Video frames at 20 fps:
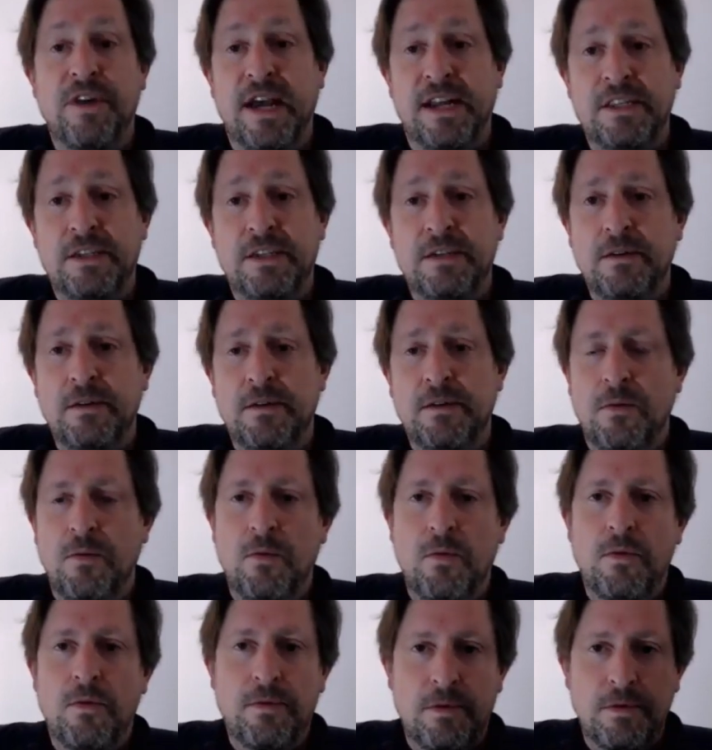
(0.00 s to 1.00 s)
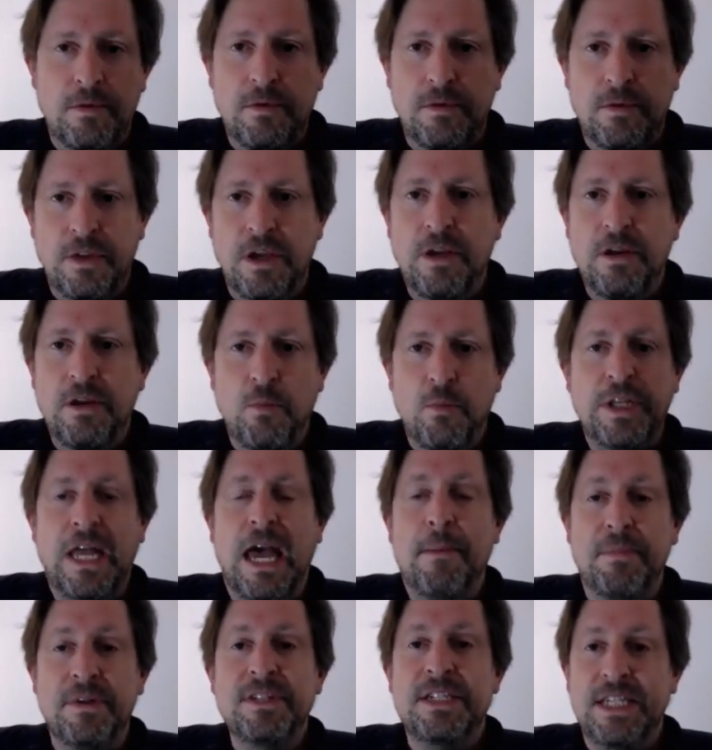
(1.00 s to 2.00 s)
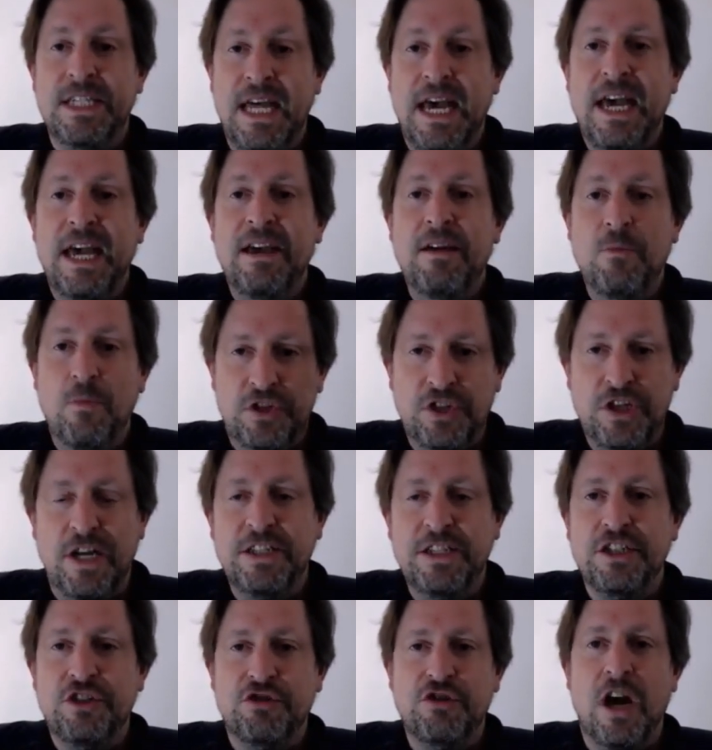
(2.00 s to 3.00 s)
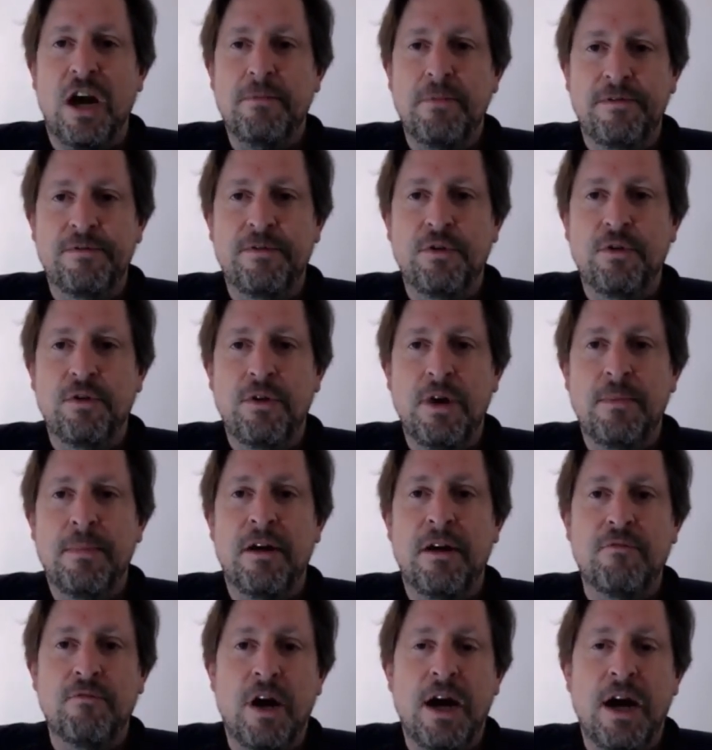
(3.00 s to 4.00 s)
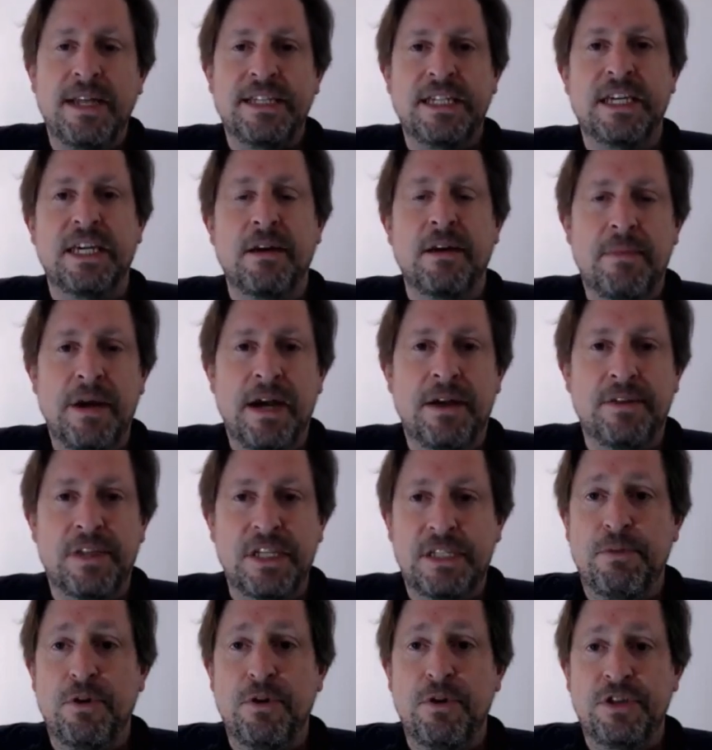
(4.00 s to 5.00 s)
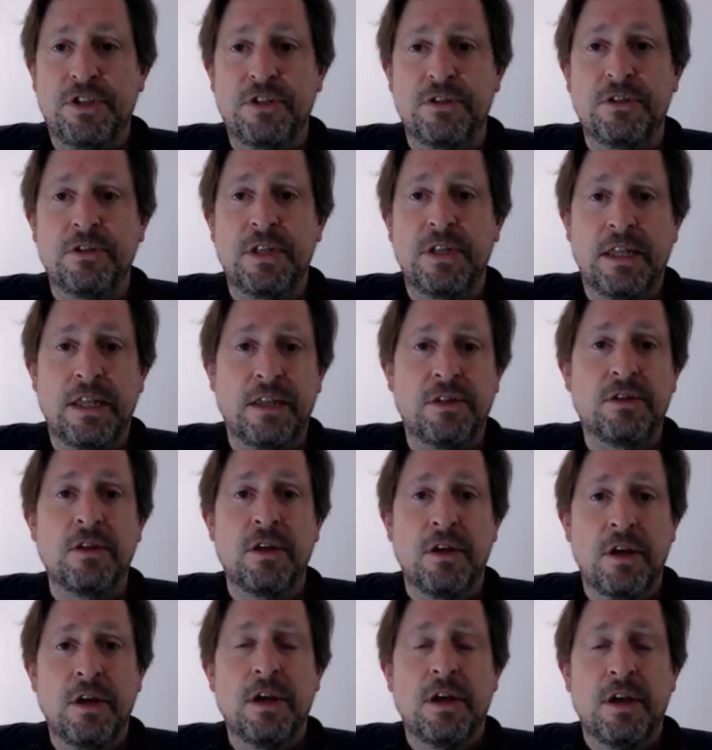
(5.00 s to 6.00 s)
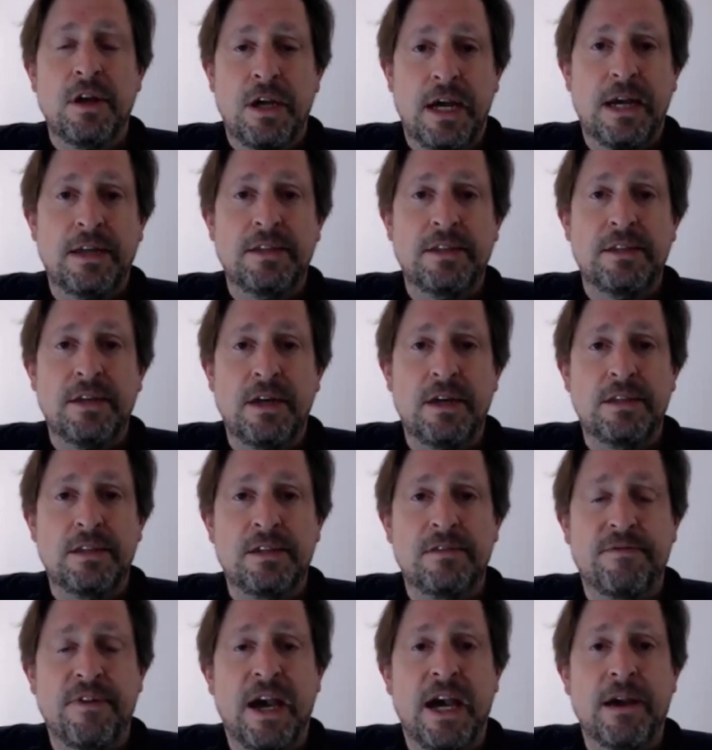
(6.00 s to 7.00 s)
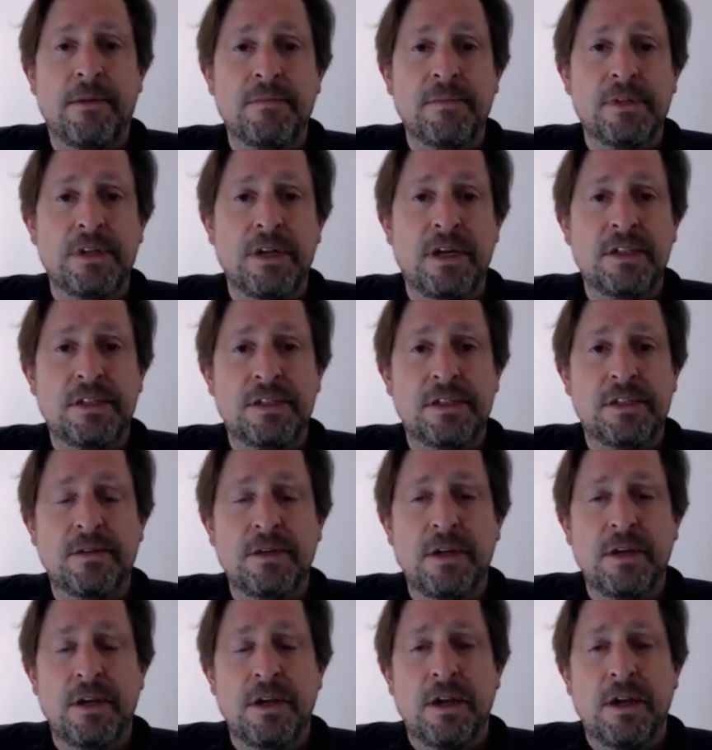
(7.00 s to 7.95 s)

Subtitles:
In fact, what happened today, which I described before, about writing about this person that had defamed us,